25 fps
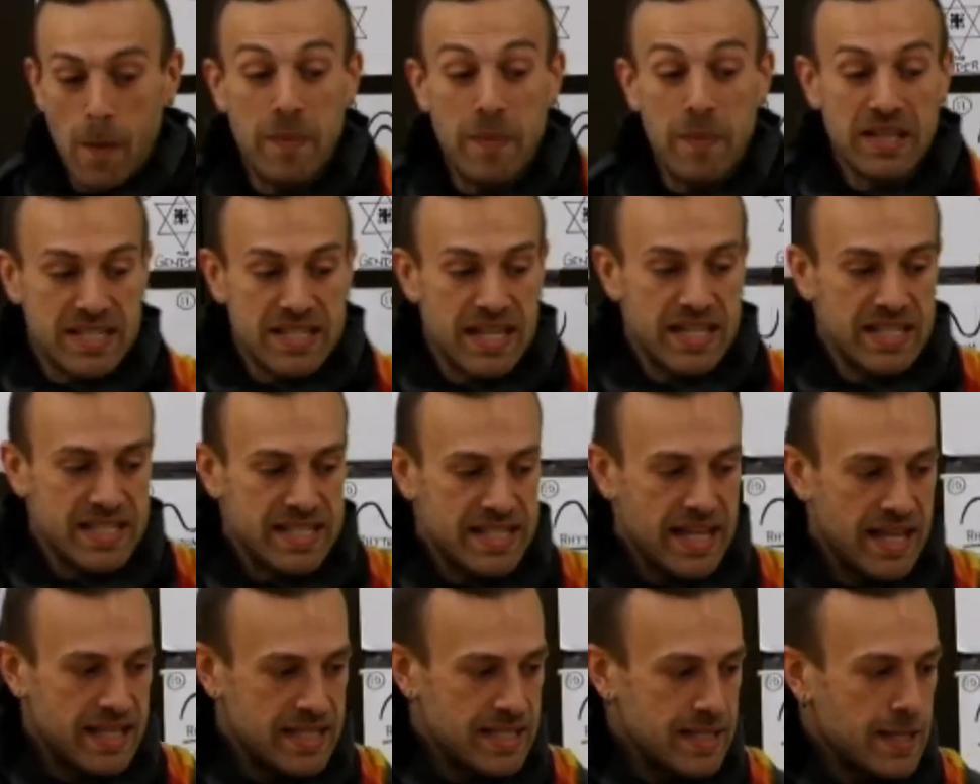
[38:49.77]
makes any
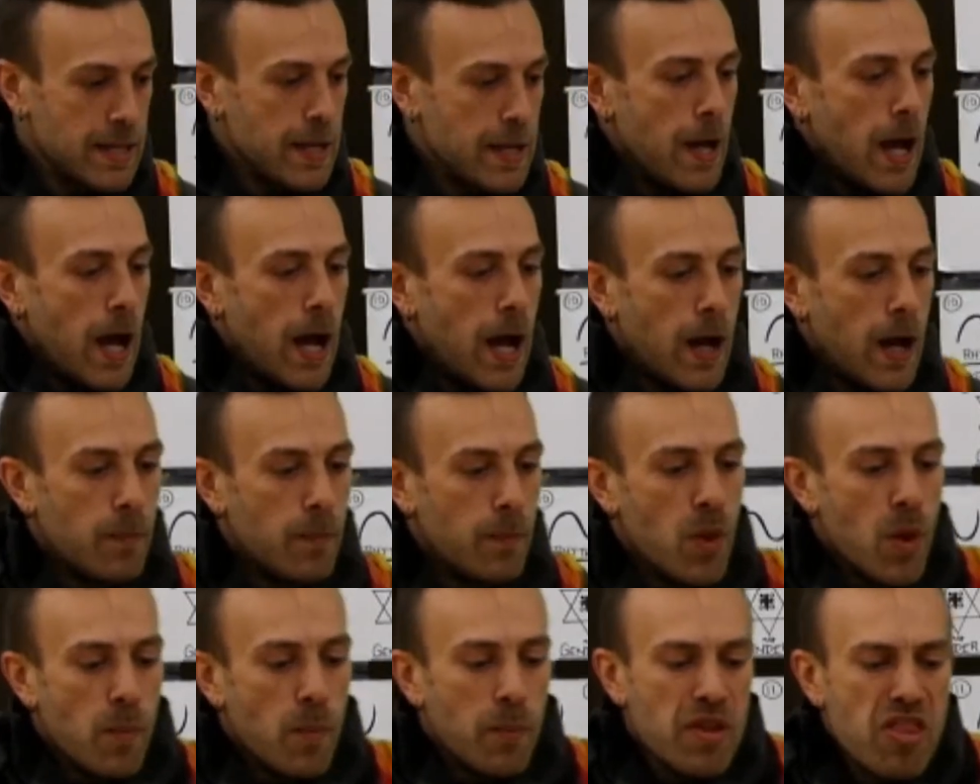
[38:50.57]
sense.
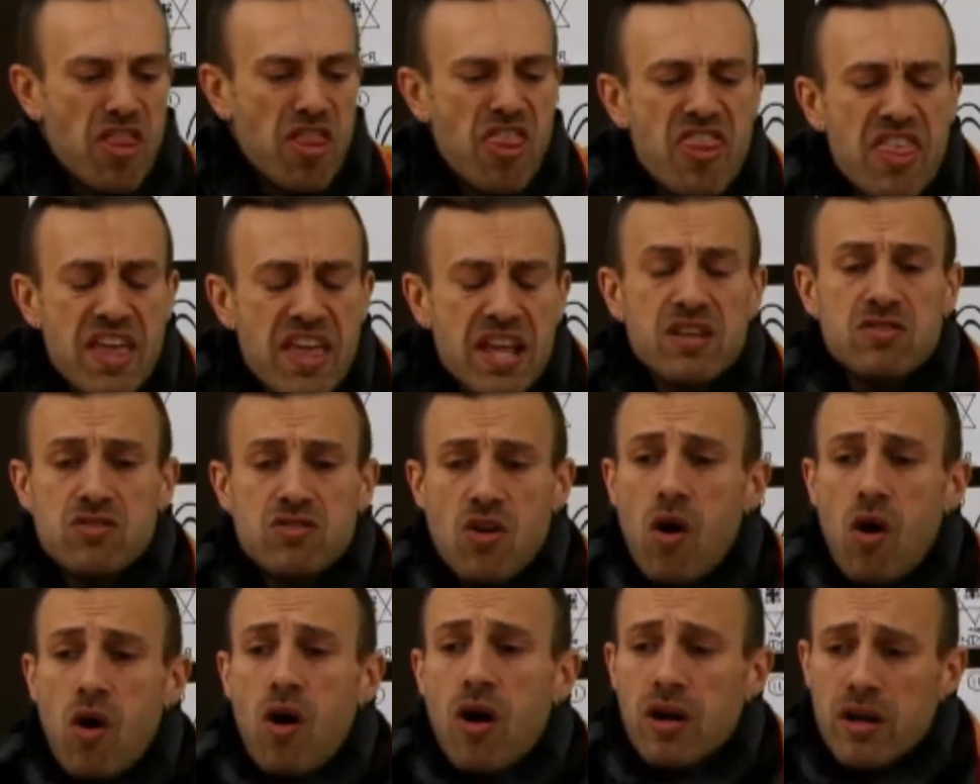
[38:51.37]
But
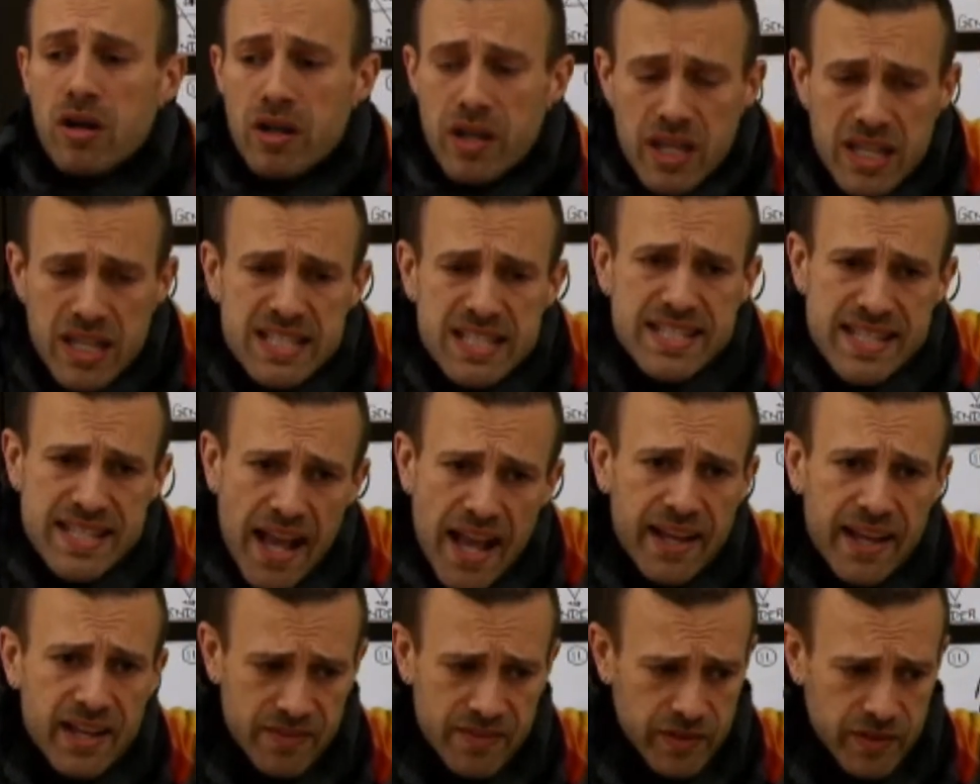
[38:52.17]
things are
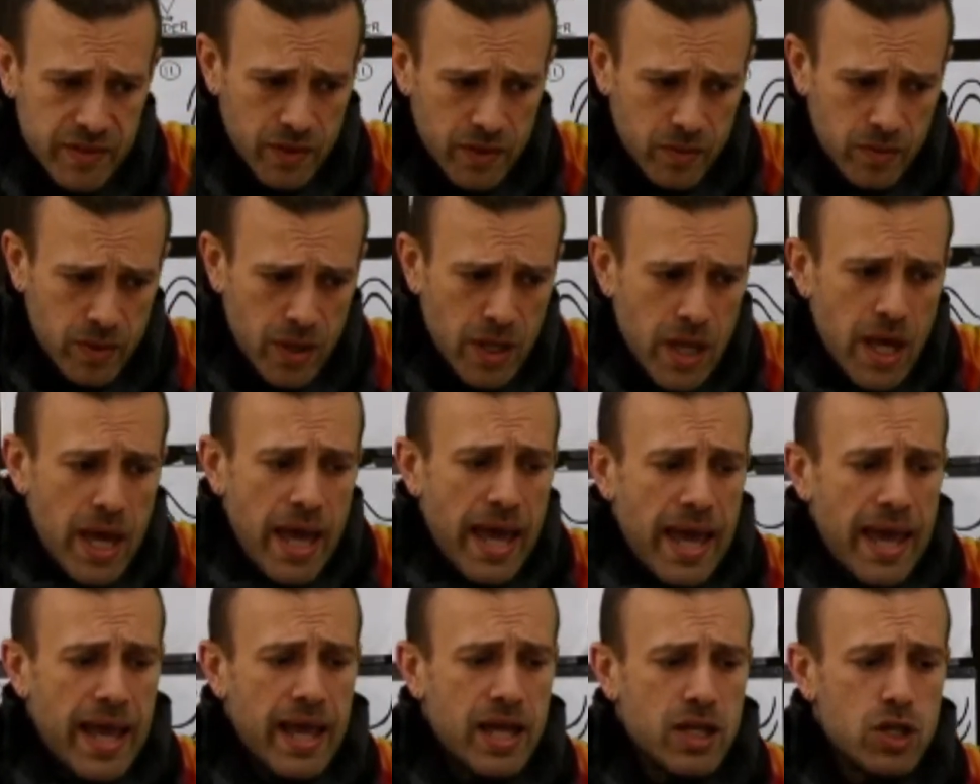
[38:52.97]
inside of you,
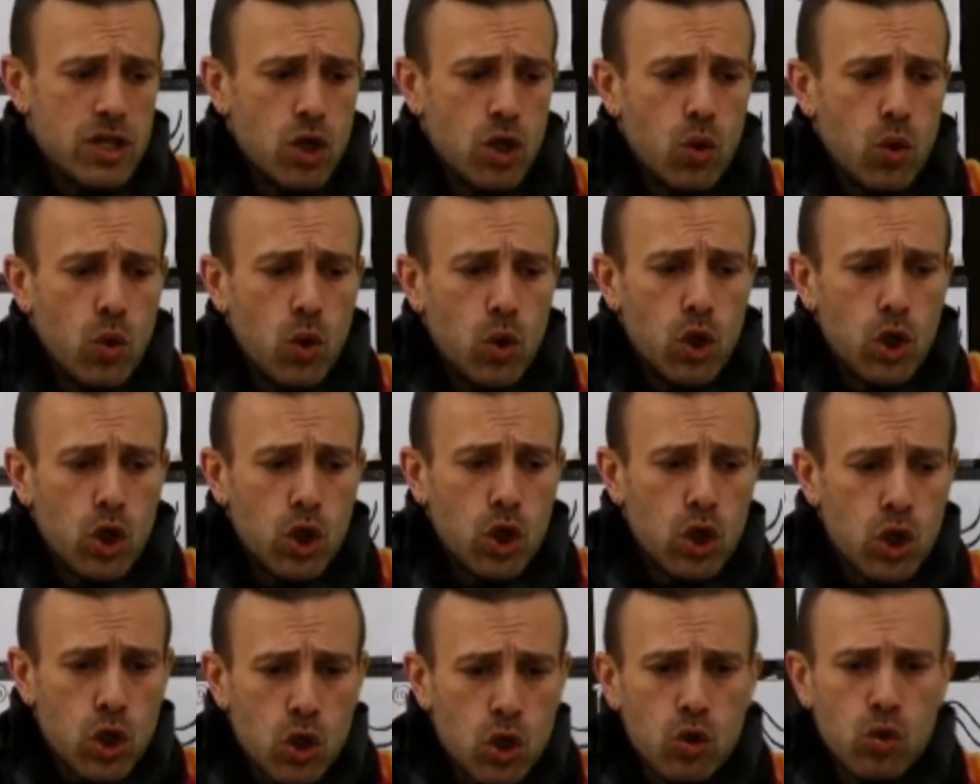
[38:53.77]
and
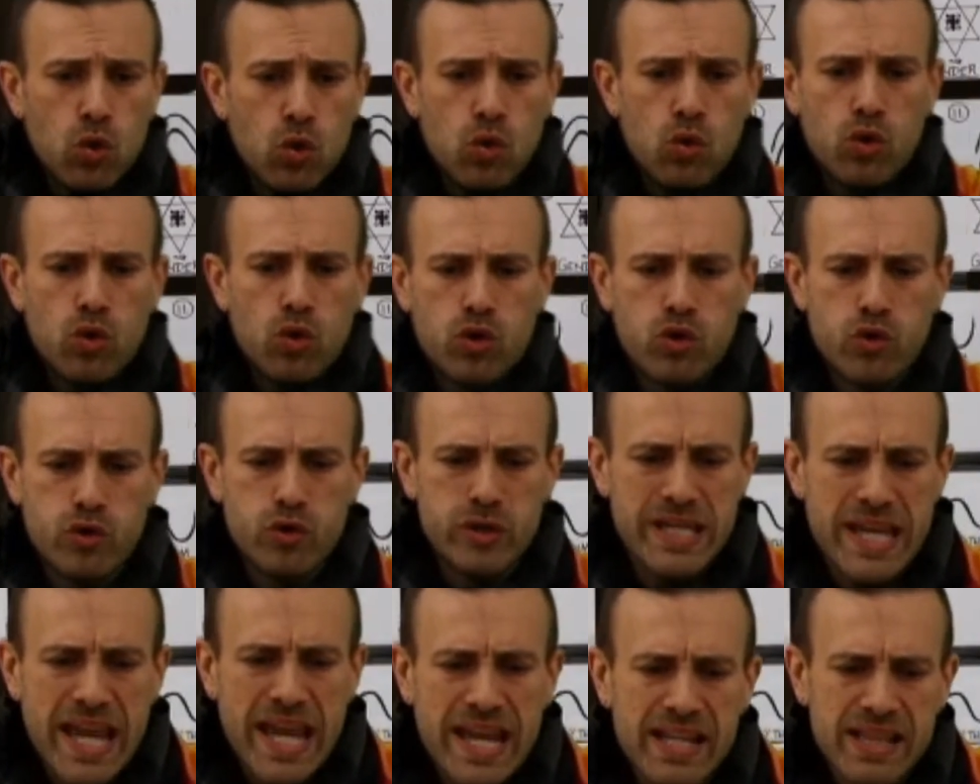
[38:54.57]
you
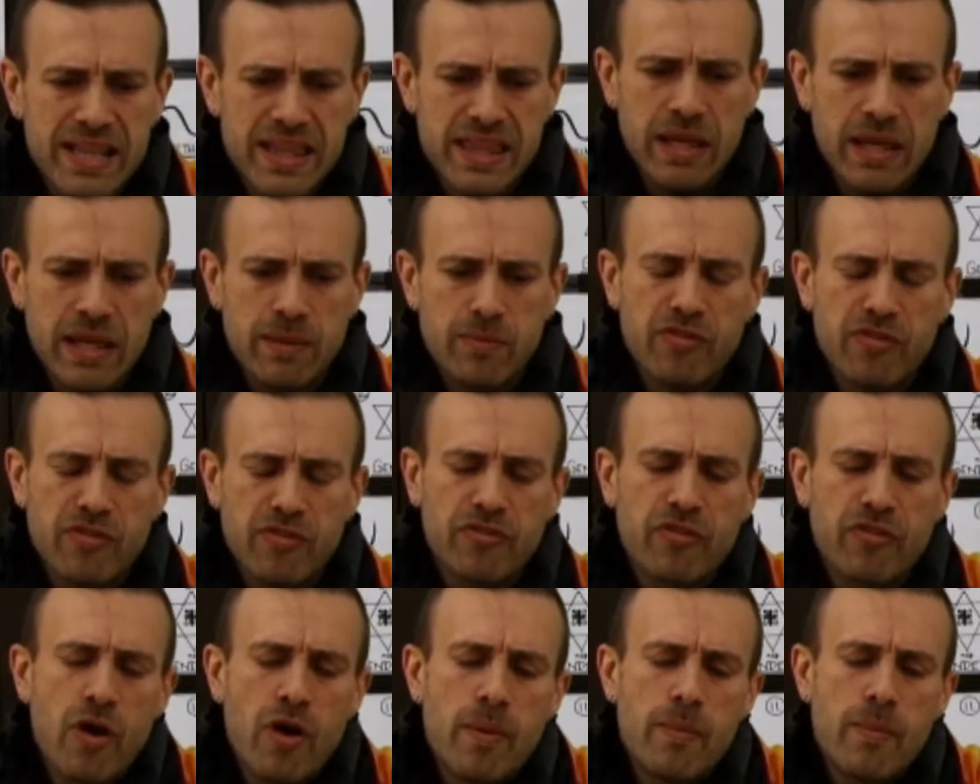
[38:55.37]
create them
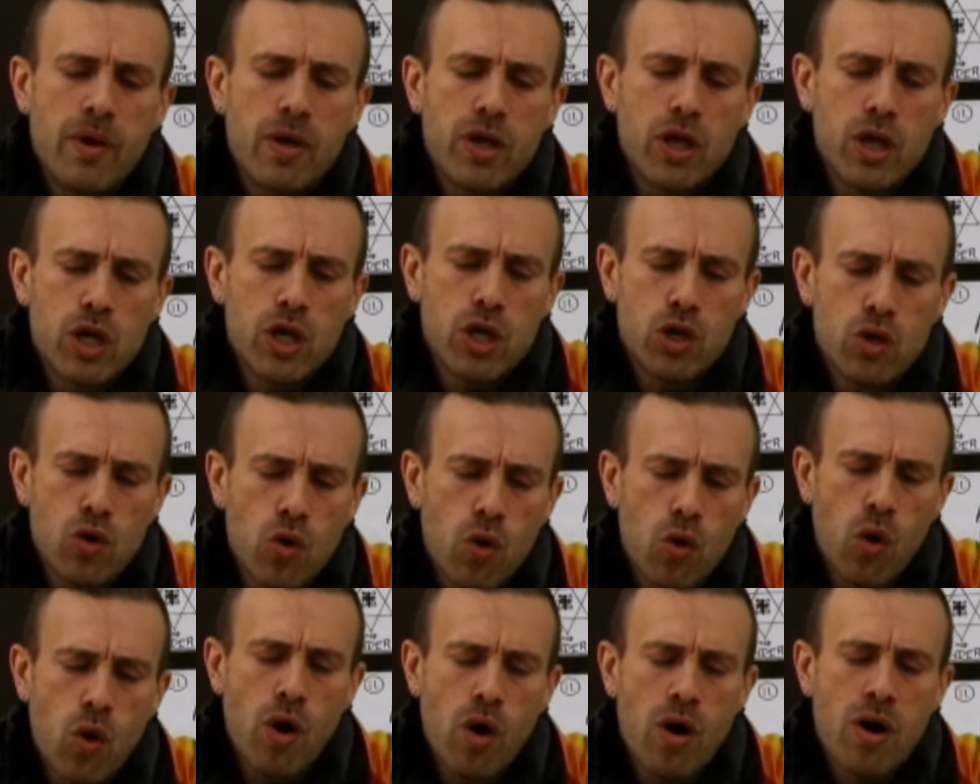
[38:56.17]
from
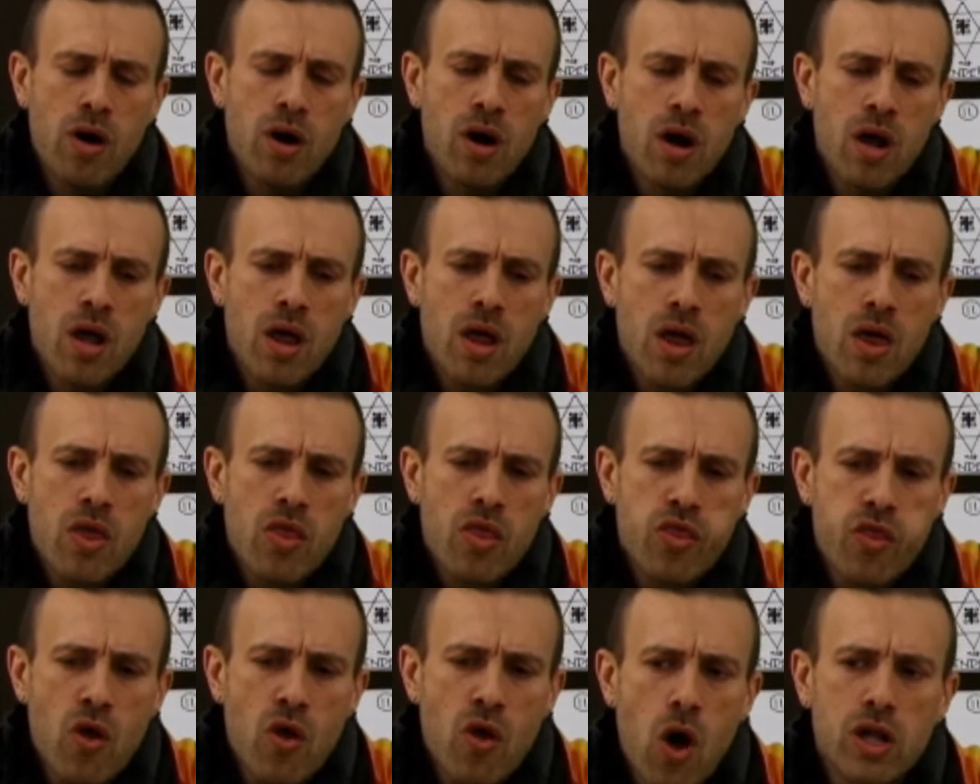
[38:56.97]
your
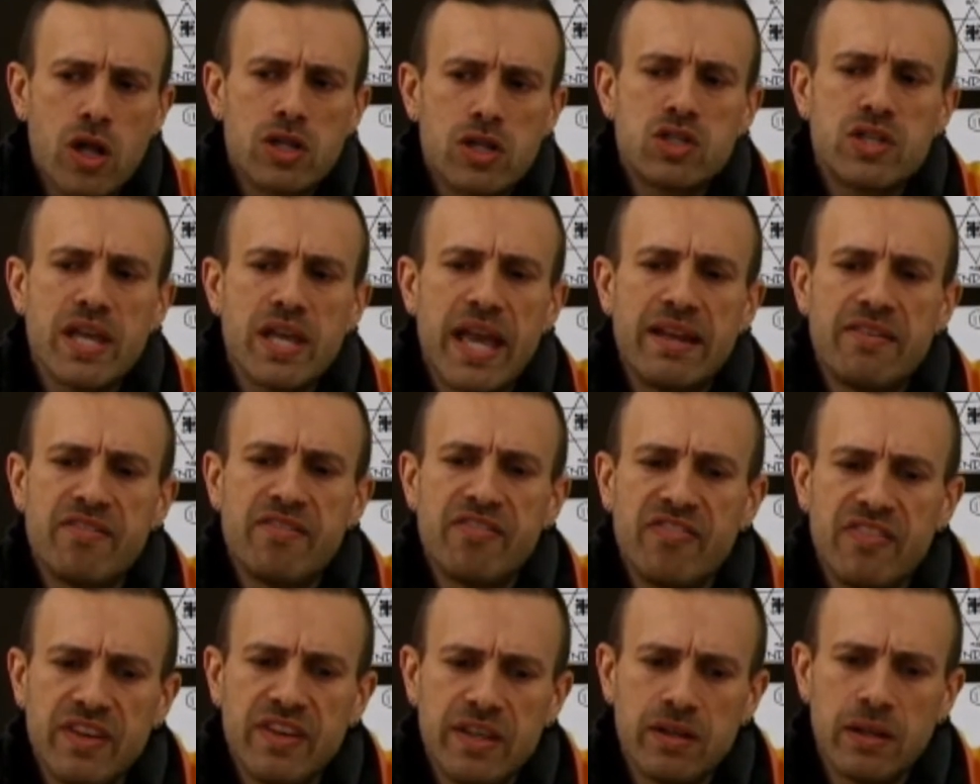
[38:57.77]
thoughts
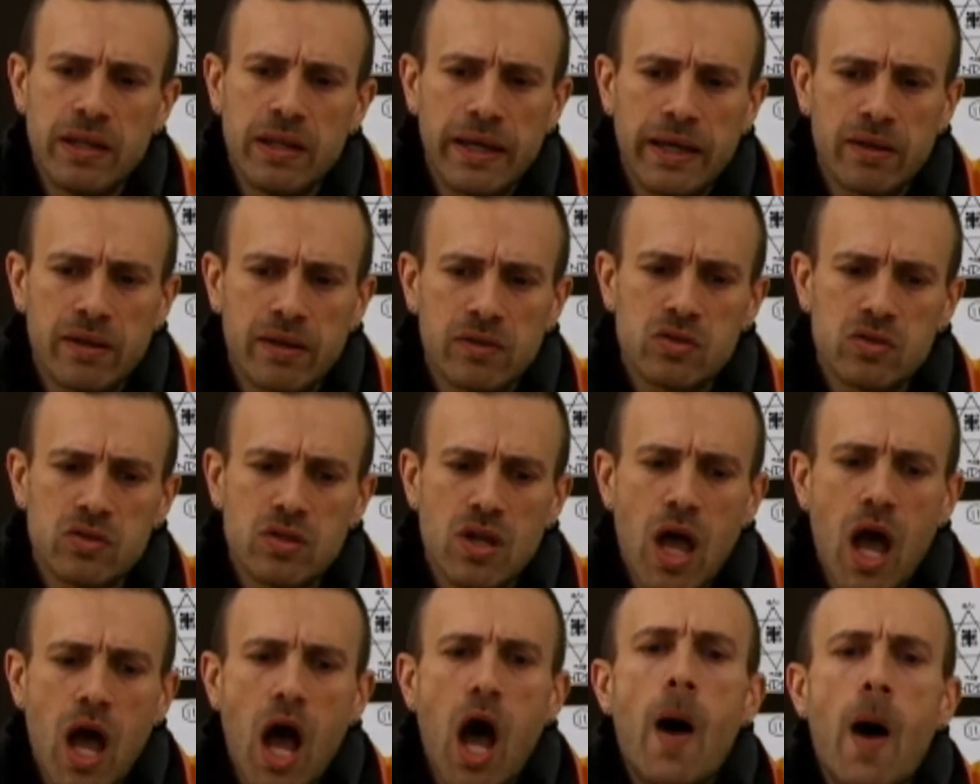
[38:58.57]
and feelings
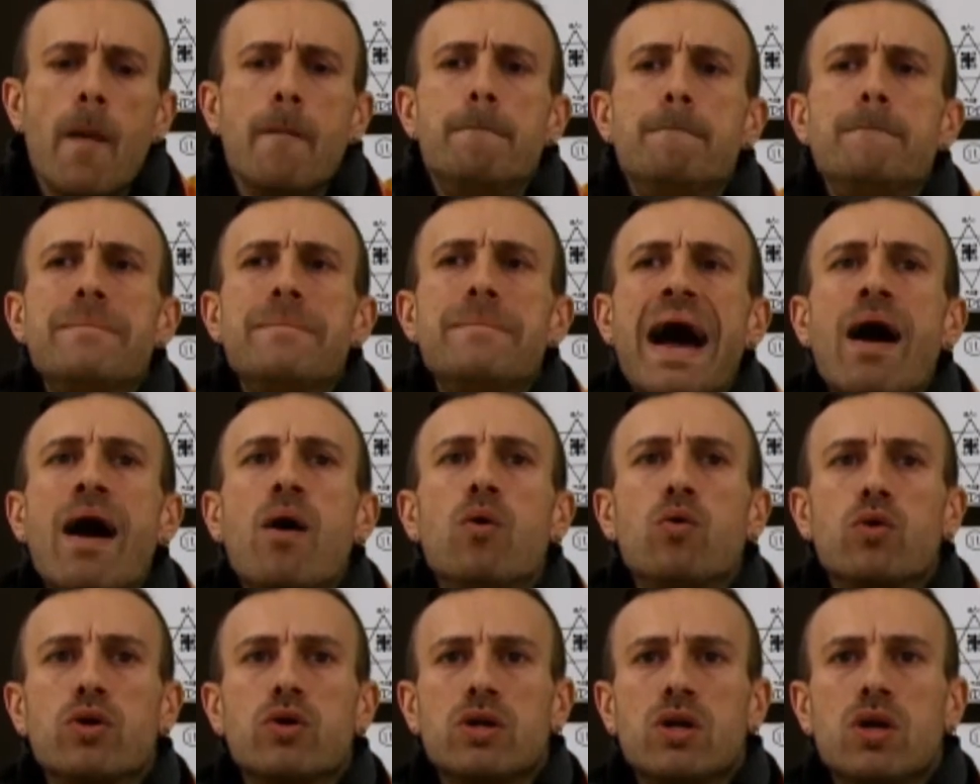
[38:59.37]

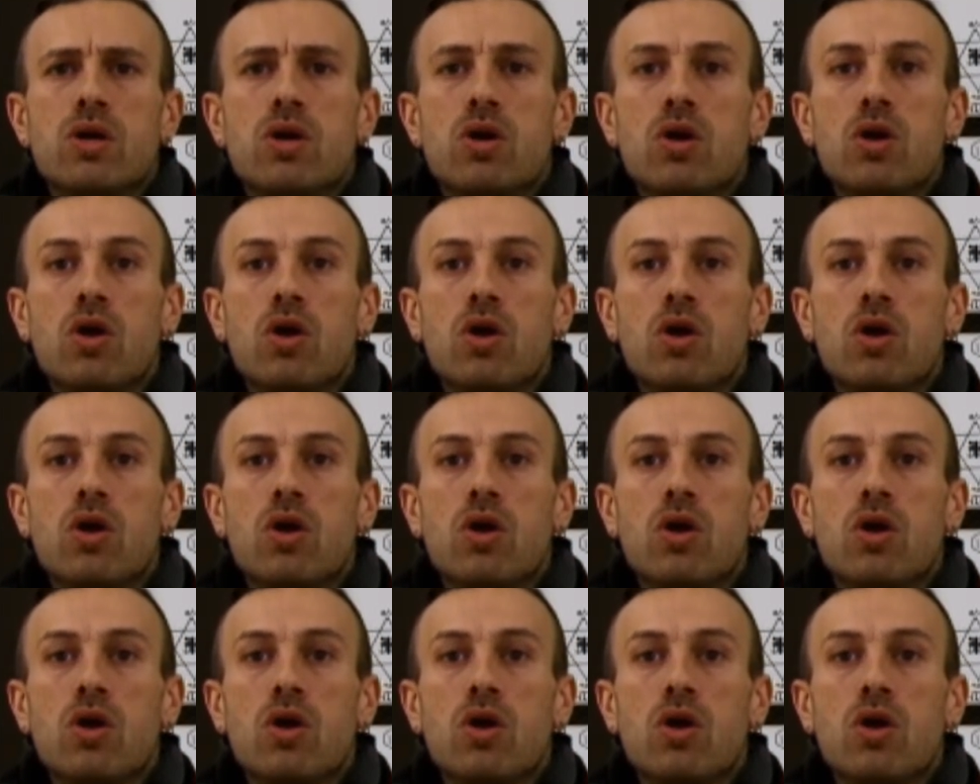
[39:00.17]
about